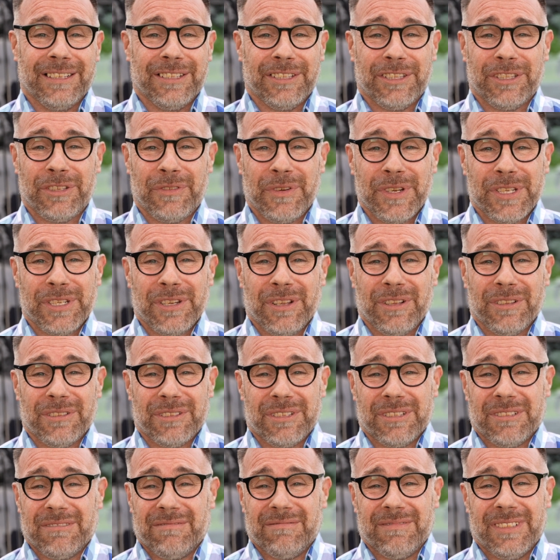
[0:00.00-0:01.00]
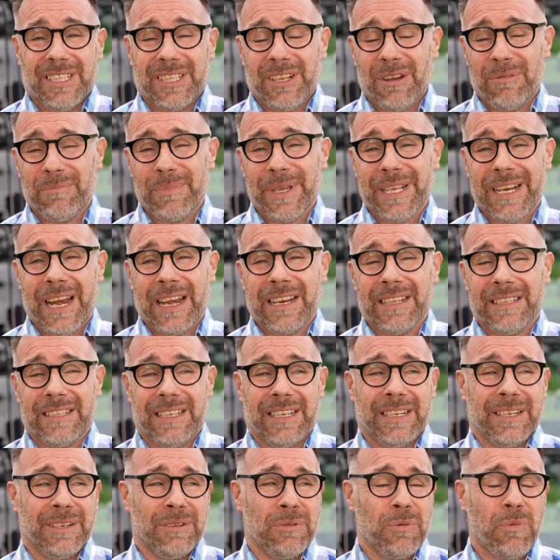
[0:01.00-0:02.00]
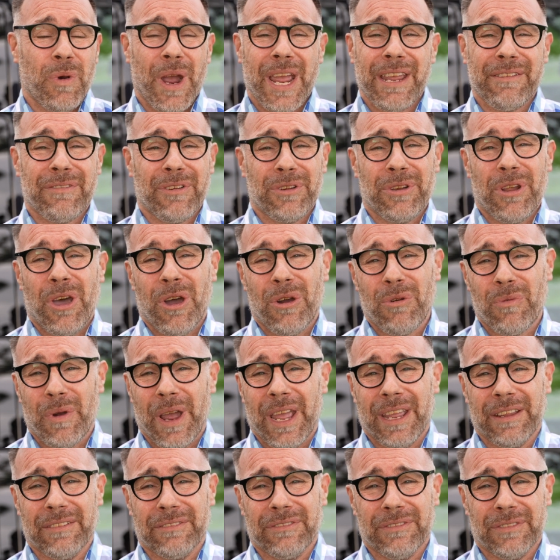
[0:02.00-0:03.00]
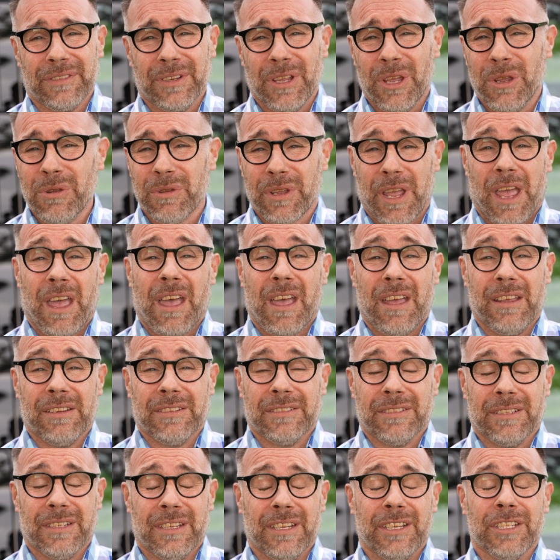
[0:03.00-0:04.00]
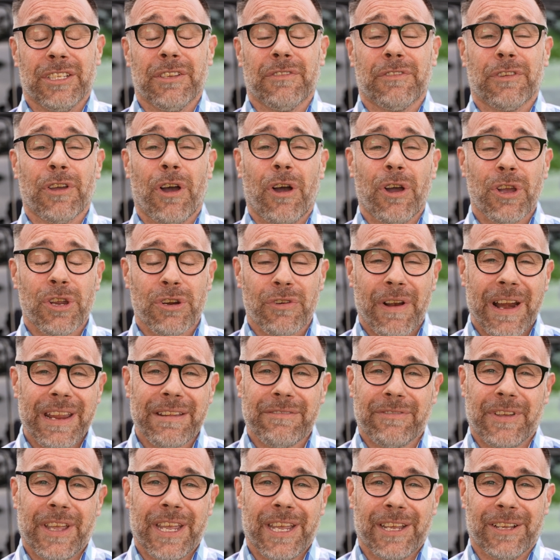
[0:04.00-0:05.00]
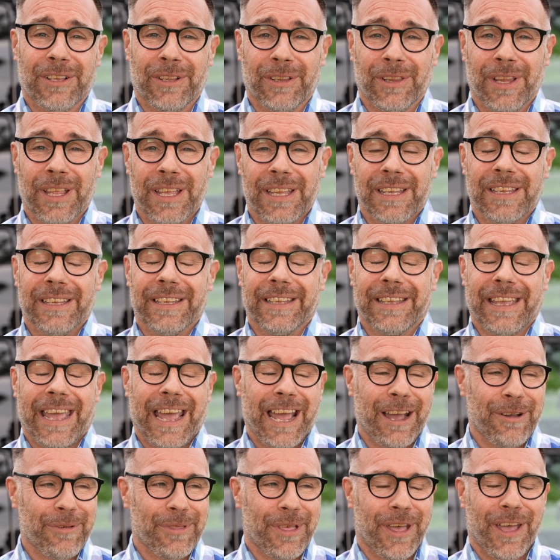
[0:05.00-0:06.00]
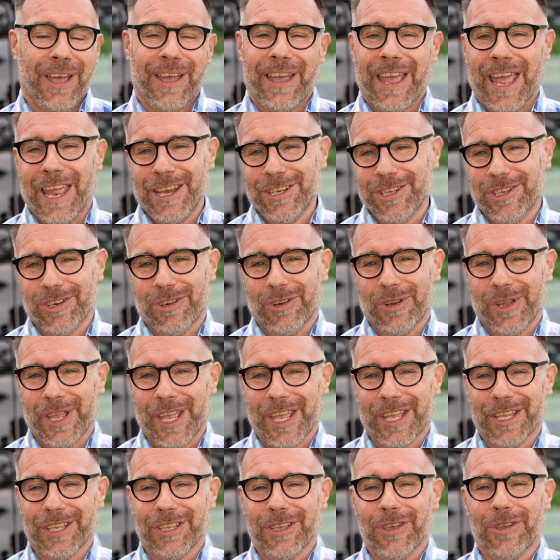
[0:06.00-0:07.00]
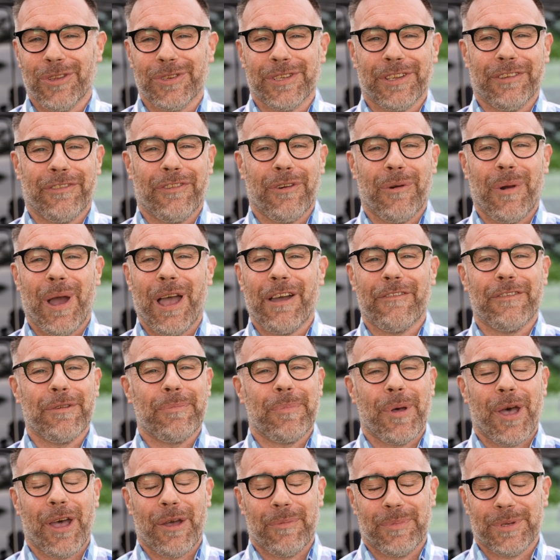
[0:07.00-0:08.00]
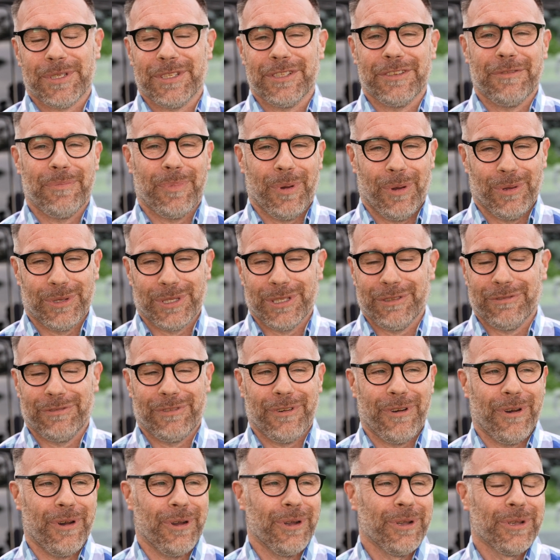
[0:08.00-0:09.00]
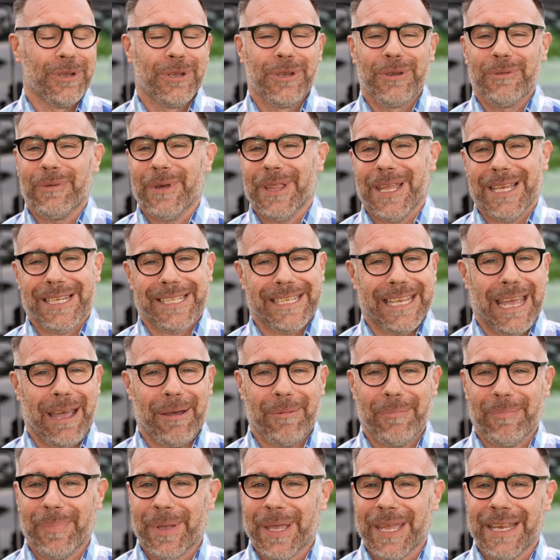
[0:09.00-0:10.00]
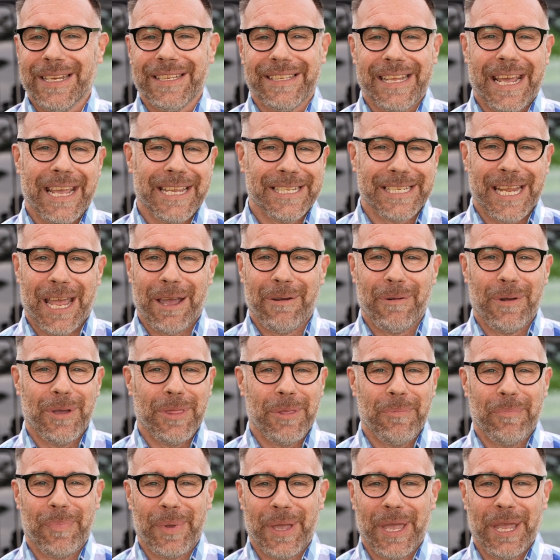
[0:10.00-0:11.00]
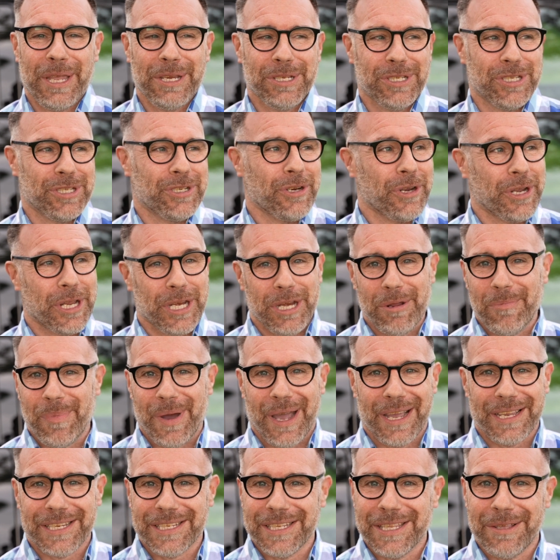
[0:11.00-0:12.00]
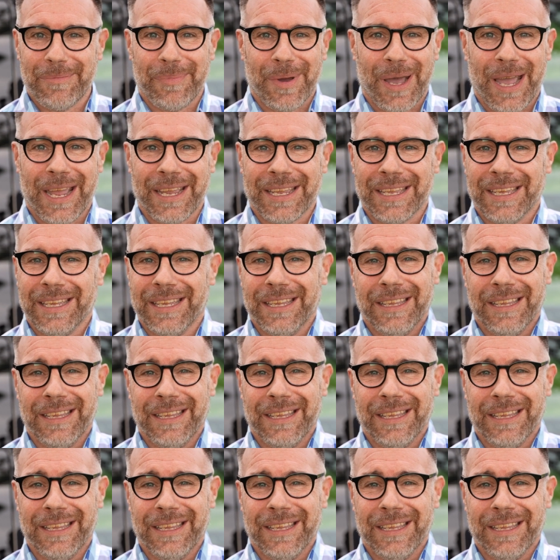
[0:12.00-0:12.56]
The results, they don't mean anything. Wave or no wave, who cares? You've got a great vehicle, get out there, enjoy it, use it for whatever purposes you bought it for, whether that's camping, days out at the beach, chucking your bikes in the back.